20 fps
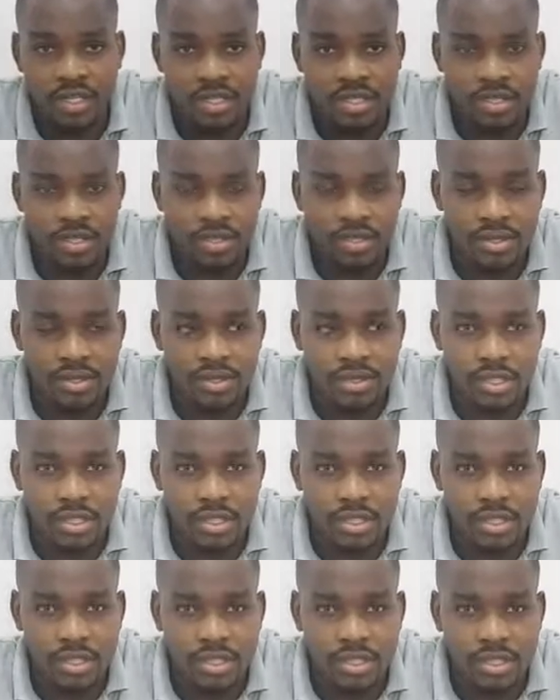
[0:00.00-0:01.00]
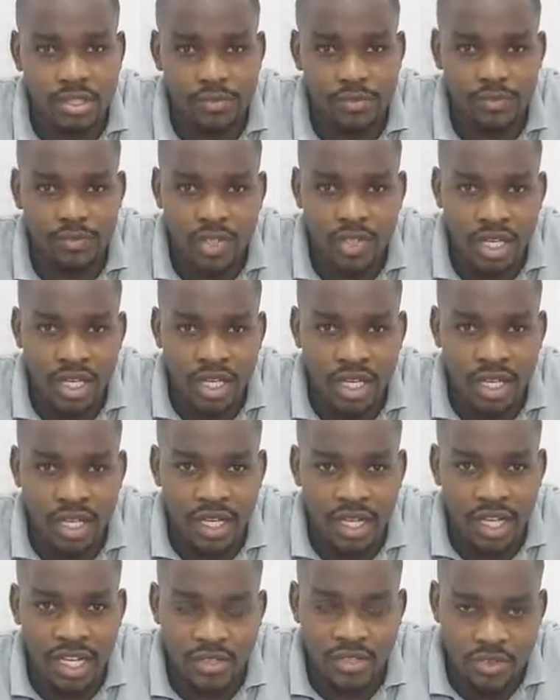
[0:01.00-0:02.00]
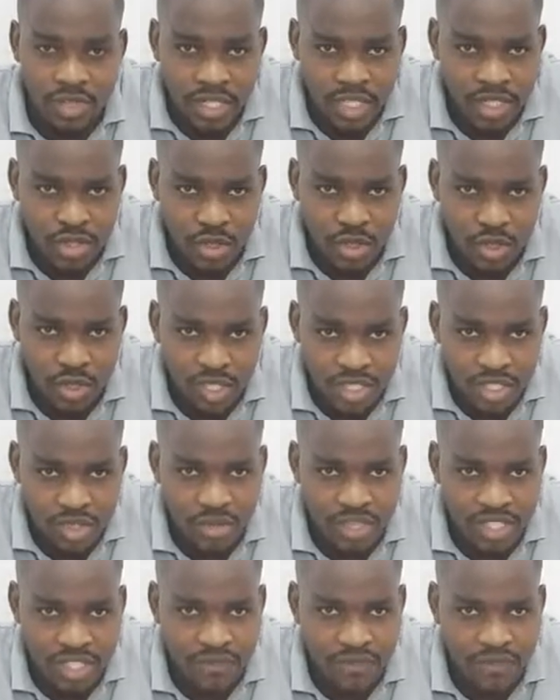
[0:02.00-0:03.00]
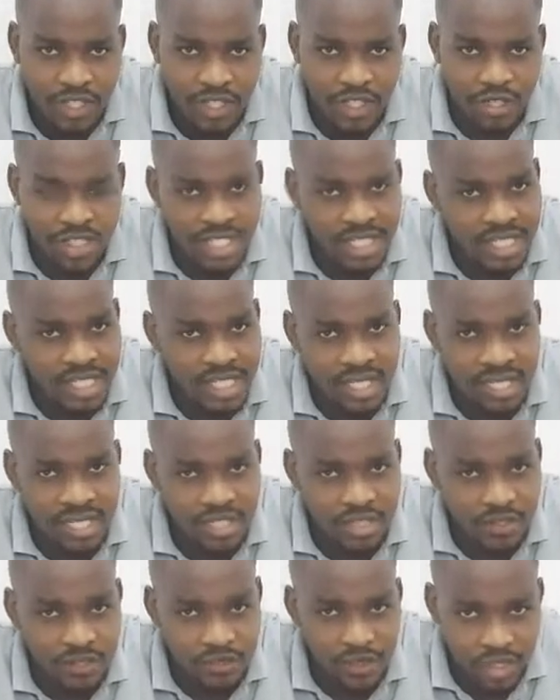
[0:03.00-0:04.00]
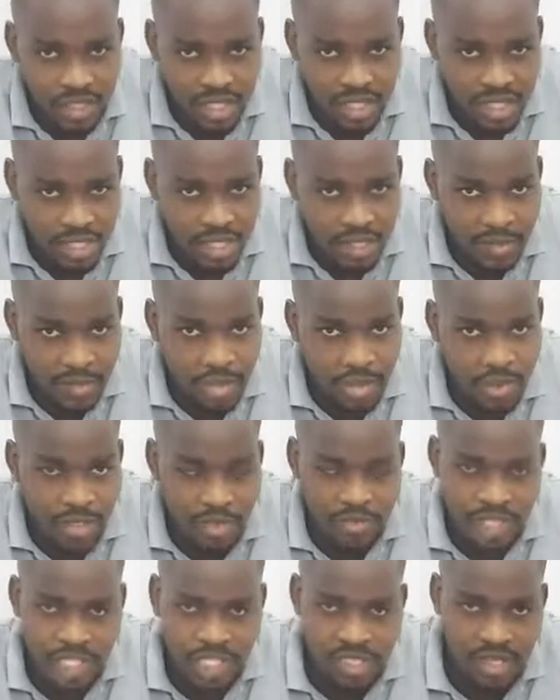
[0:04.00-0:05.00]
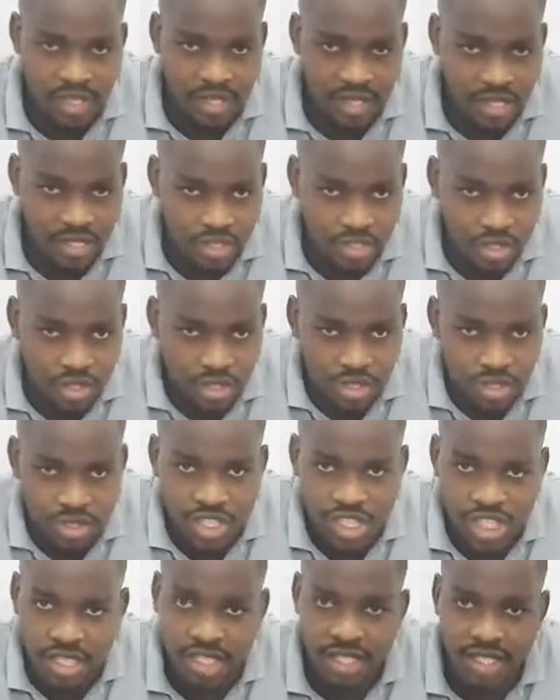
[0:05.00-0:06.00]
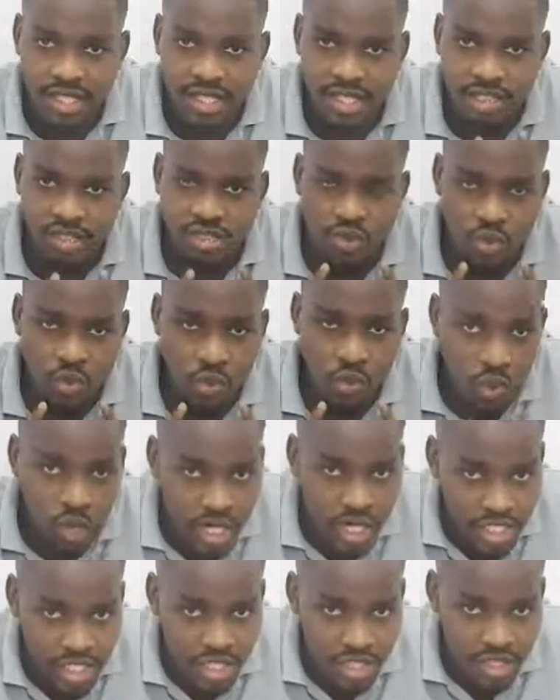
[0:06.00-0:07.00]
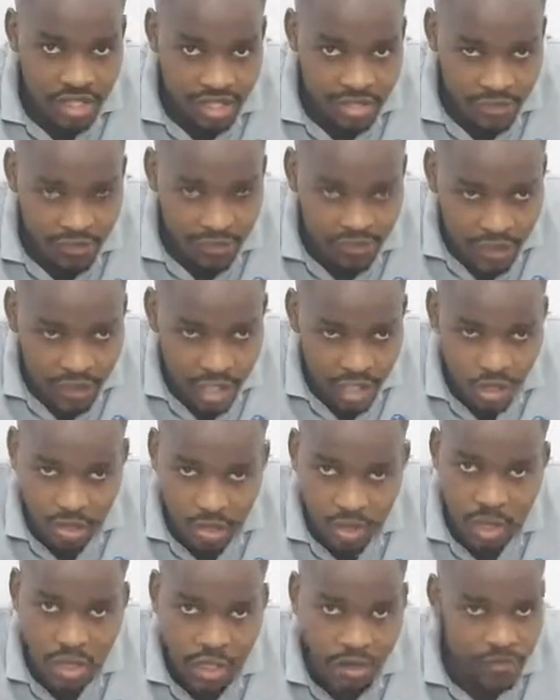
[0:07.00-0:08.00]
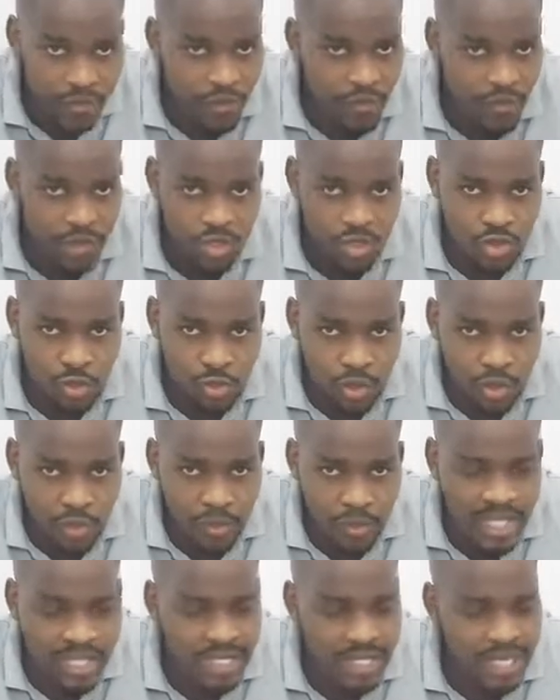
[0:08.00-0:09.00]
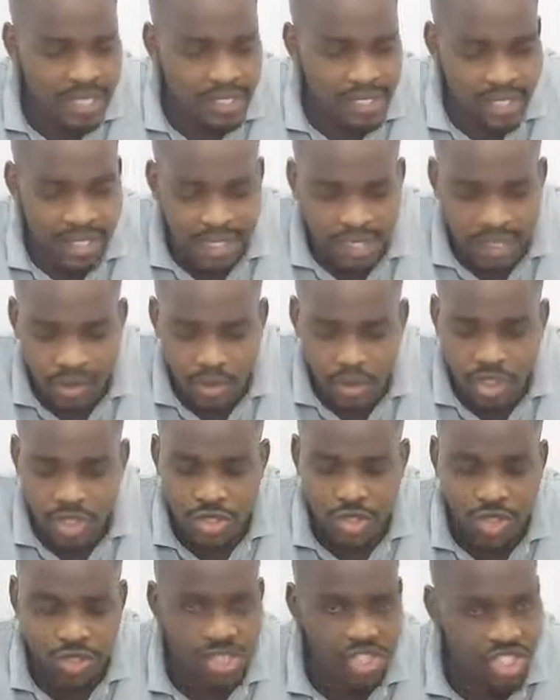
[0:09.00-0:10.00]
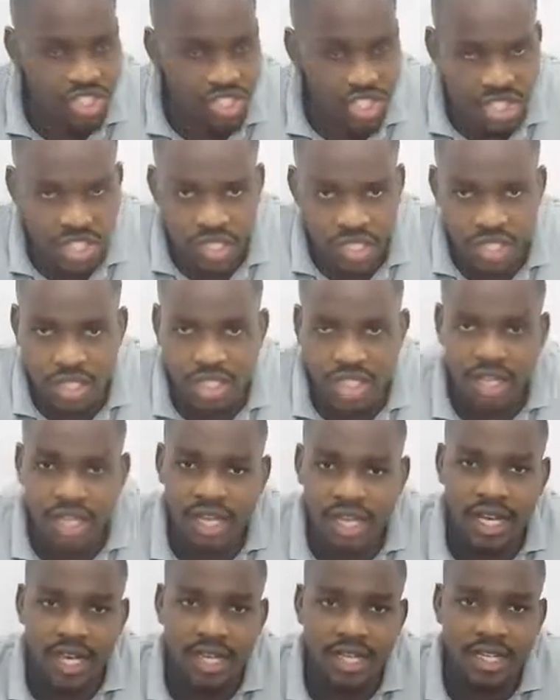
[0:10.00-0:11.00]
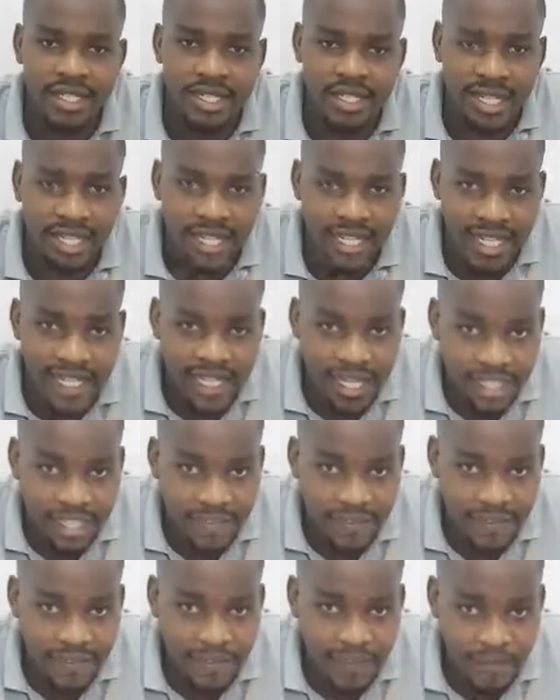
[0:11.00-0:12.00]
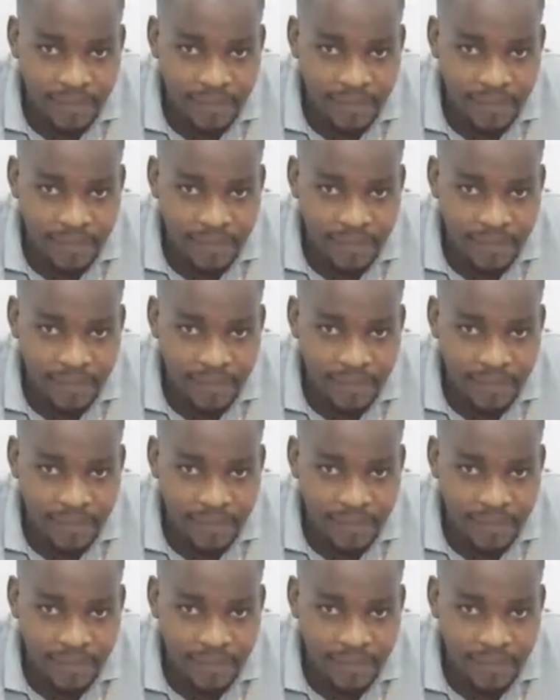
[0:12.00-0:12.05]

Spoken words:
So as we get to continue with this video, just in case you've not yet subscribed, just in case you're new, just in case you're watching this video, feel free to comment, ask any question, share, and leave